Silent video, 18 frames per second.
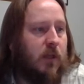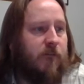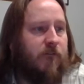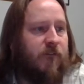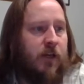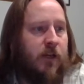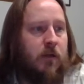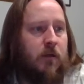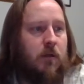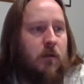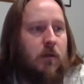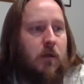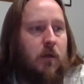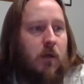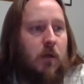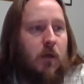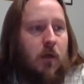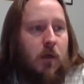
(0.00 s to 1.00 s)
final
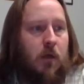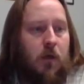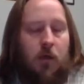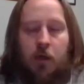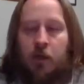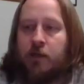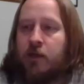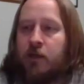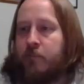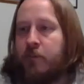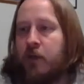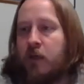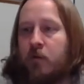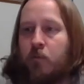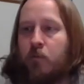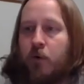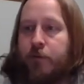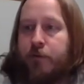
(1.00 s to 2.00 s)
end up
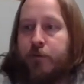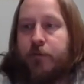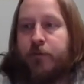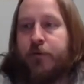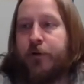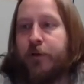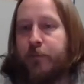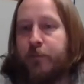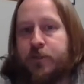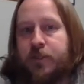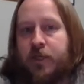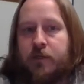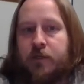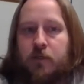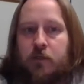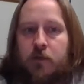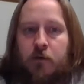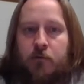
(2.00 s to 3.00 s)
being worth
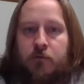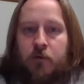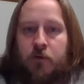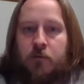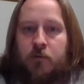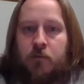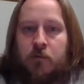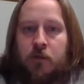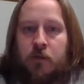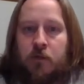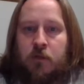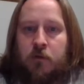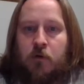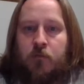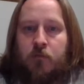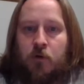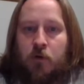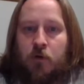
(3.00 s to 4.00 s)
30% of the
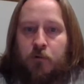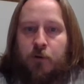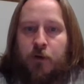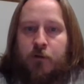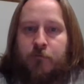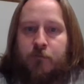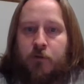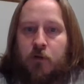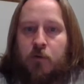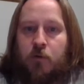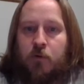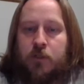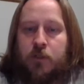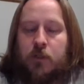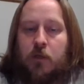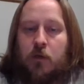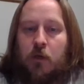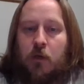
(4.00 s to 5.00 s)
overall grade for the
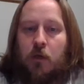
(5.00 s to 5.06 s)
course.